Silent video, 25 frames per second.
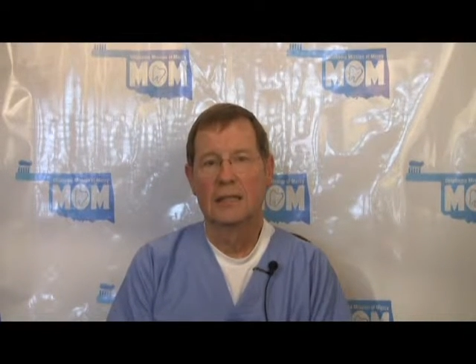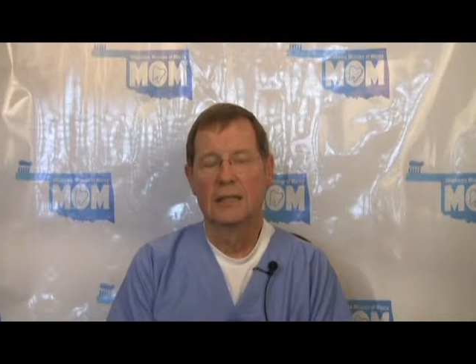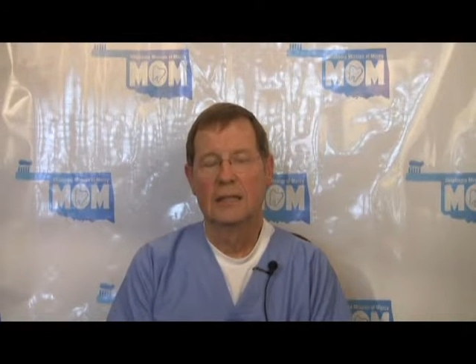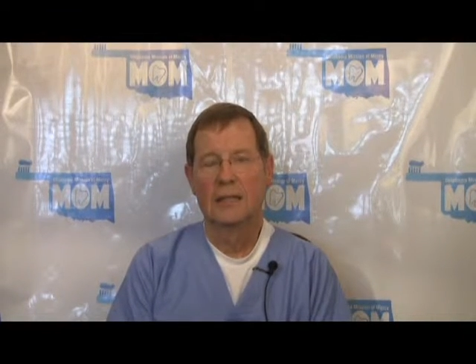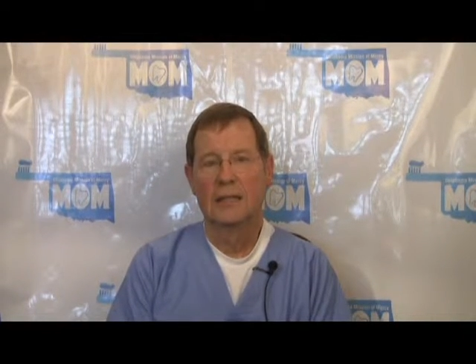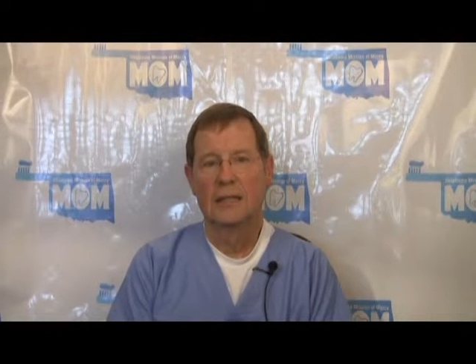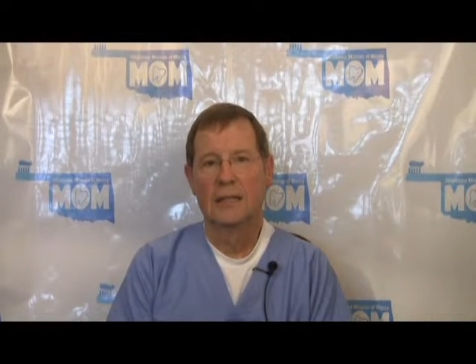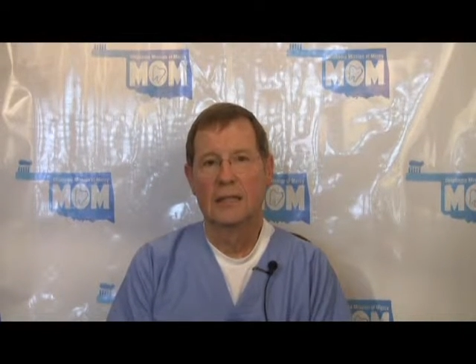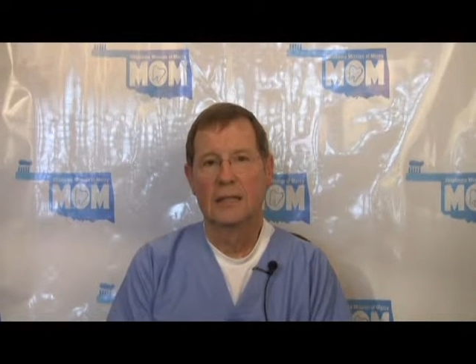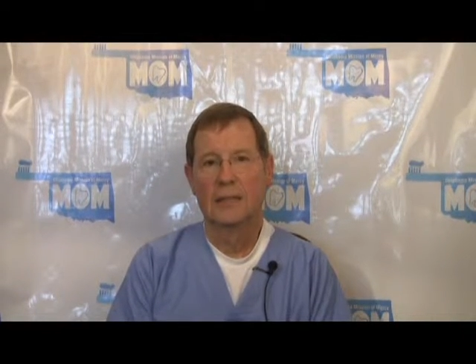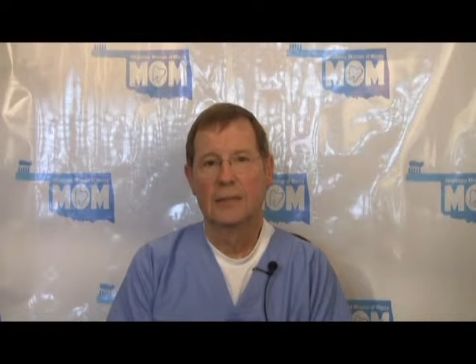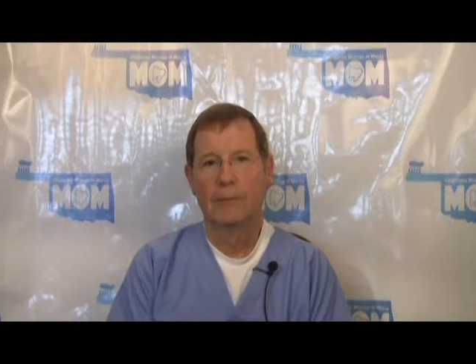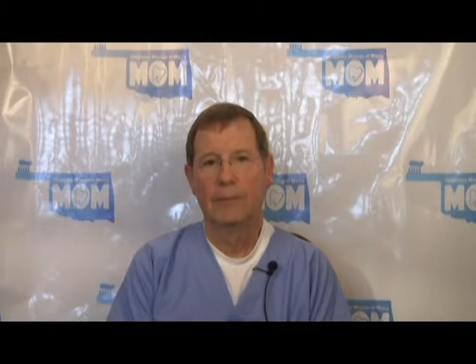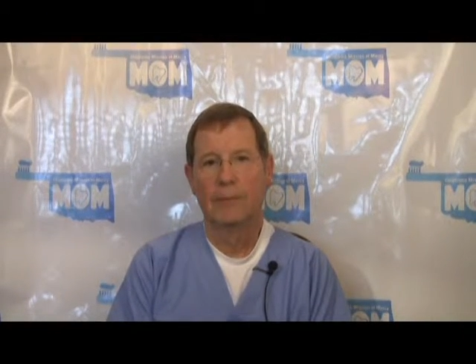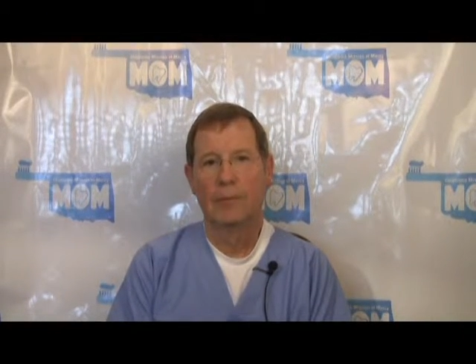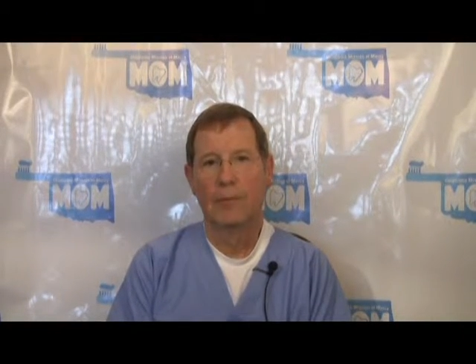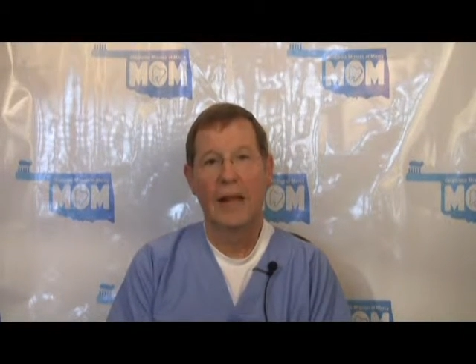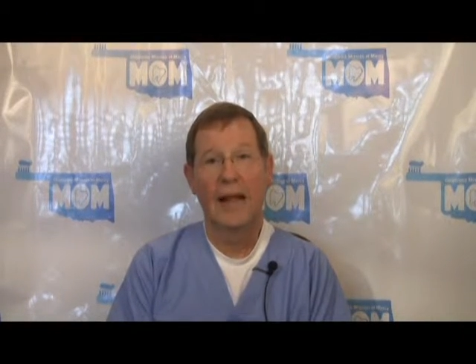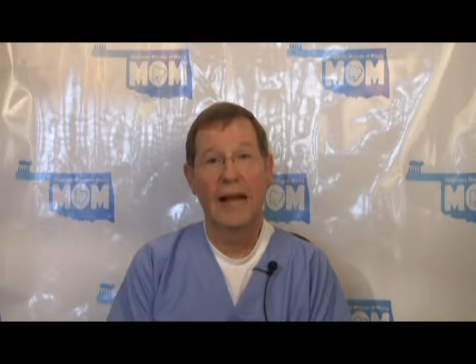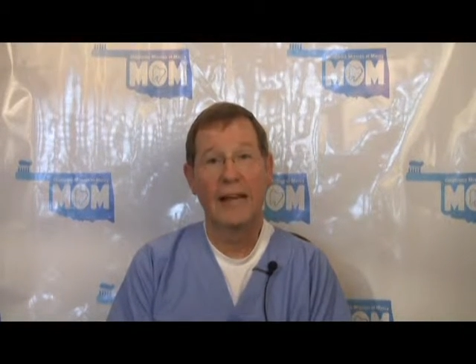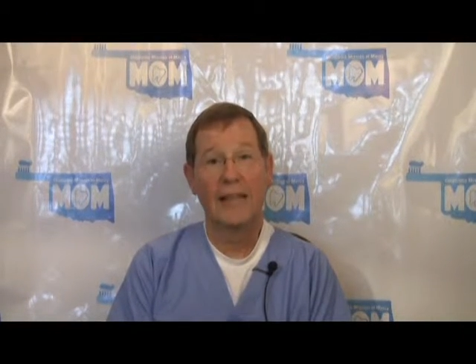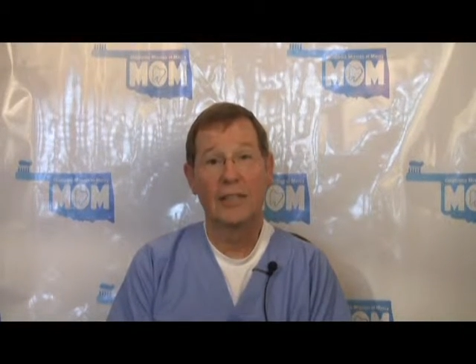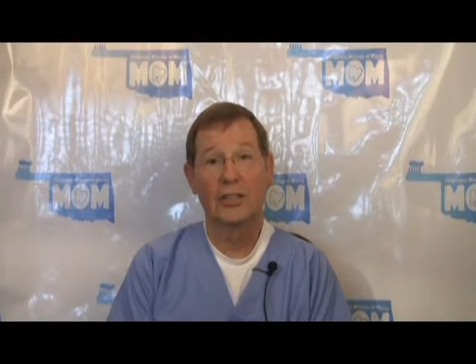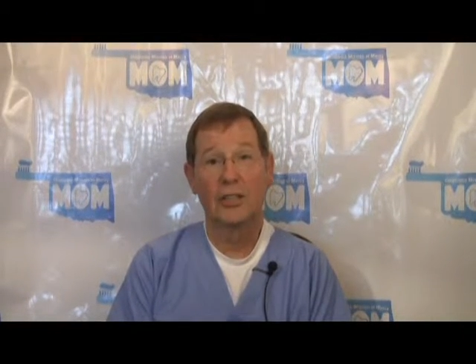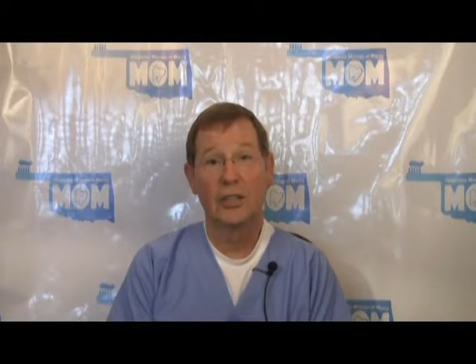
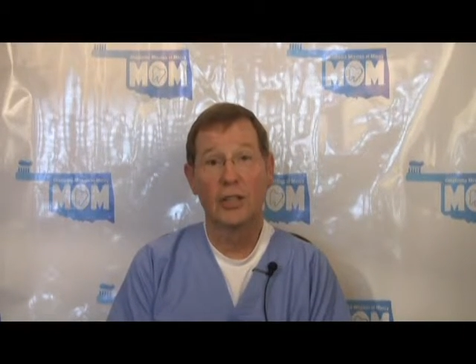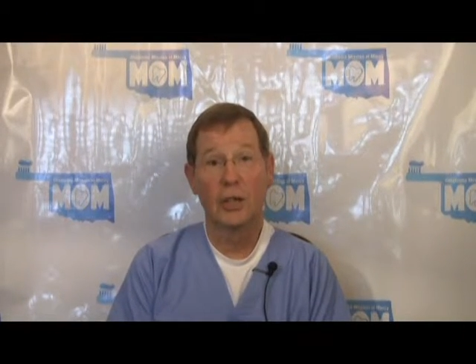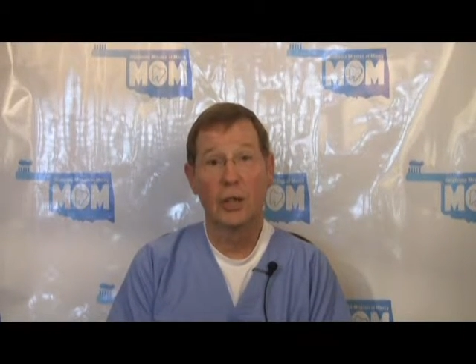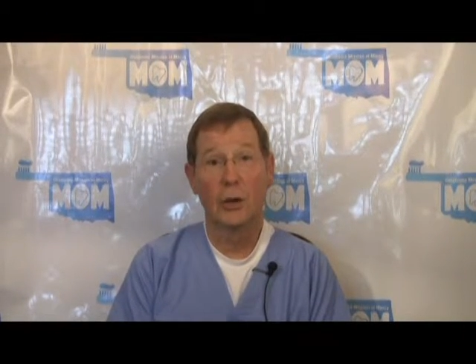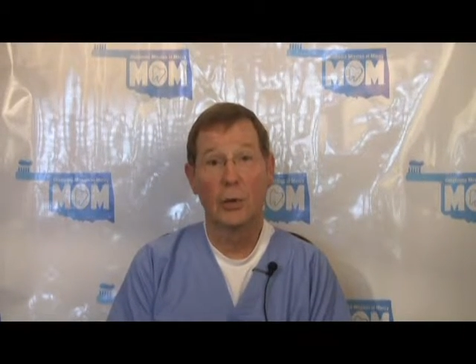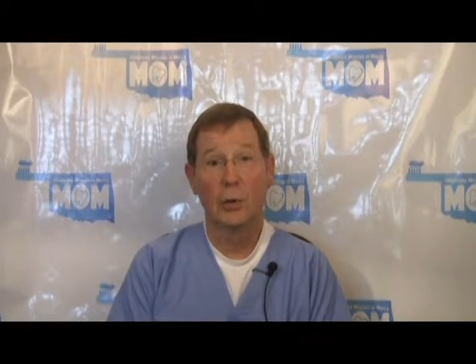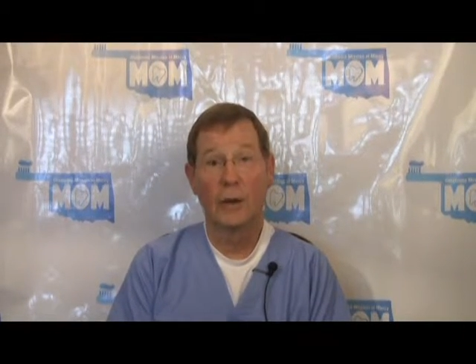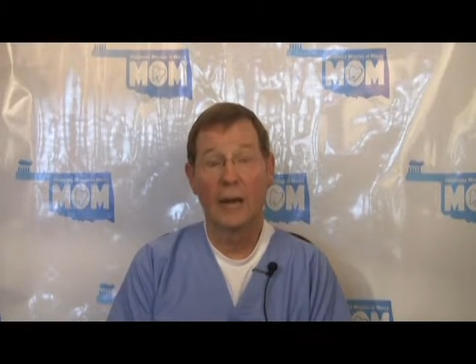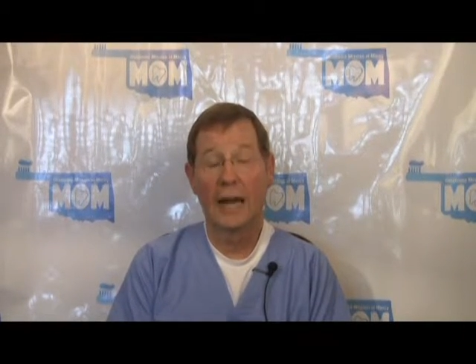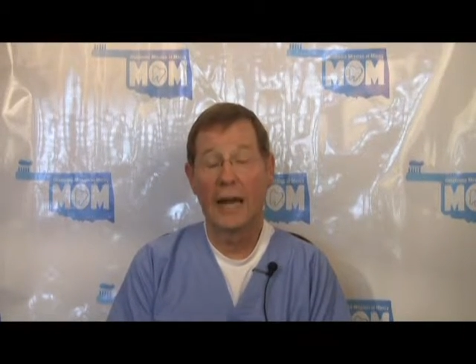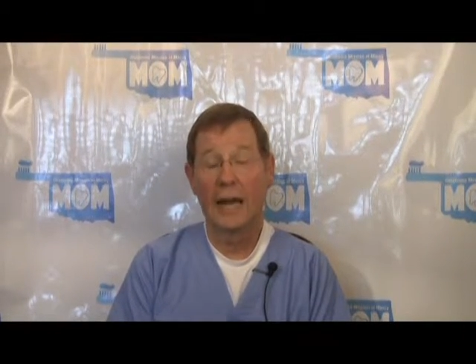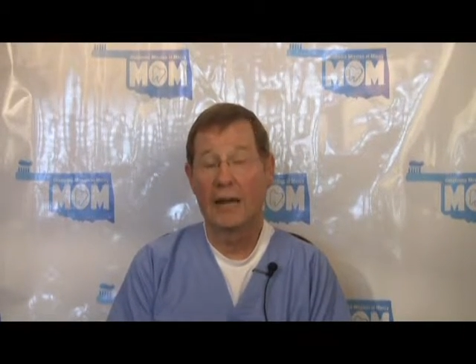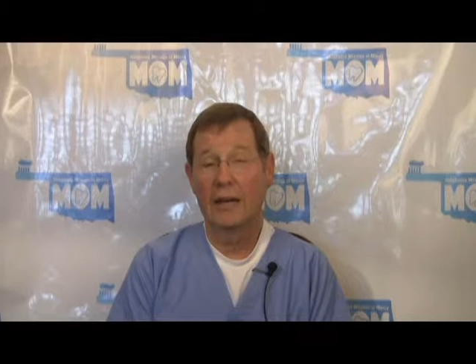Last year we